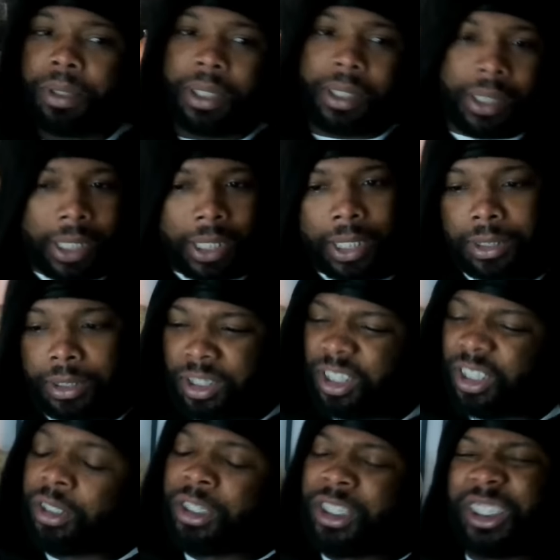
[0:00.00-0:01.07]
put
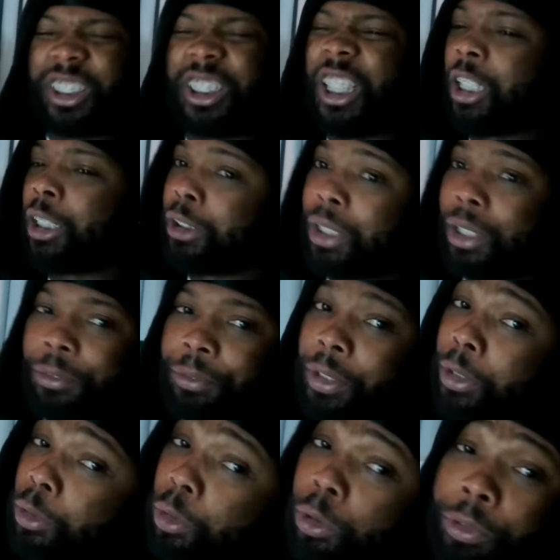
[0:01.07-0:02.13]
Cassidy, John John
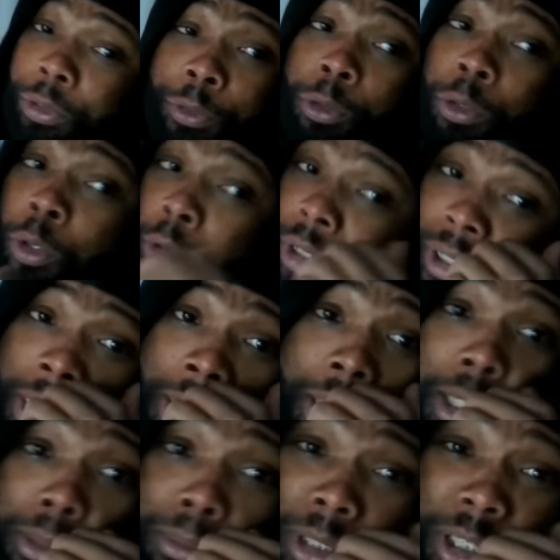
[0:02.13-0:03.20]
face off if you know he
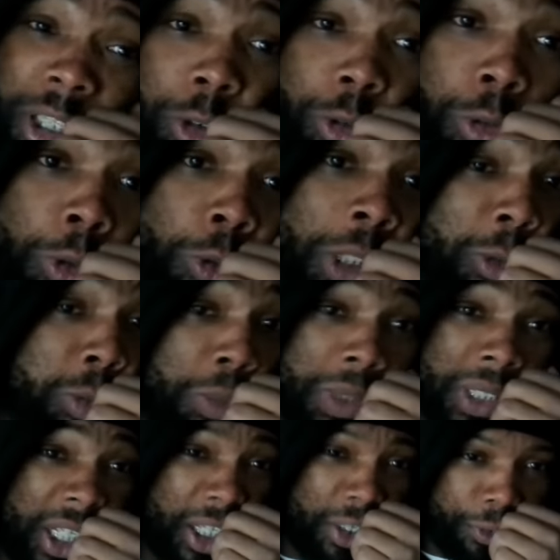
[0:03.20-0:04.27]
not coming because you know that's what
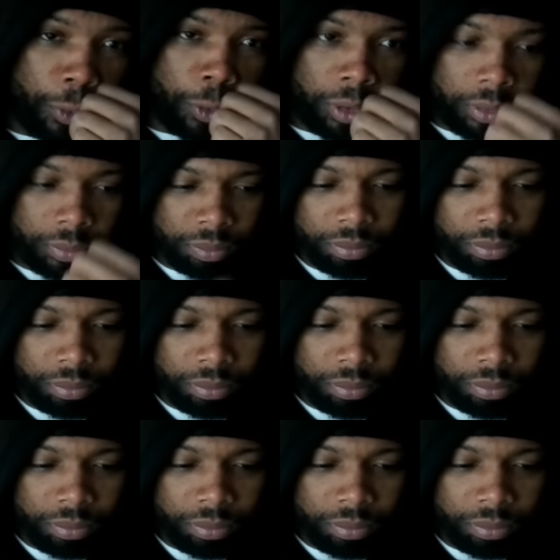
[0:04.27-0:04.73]
we there for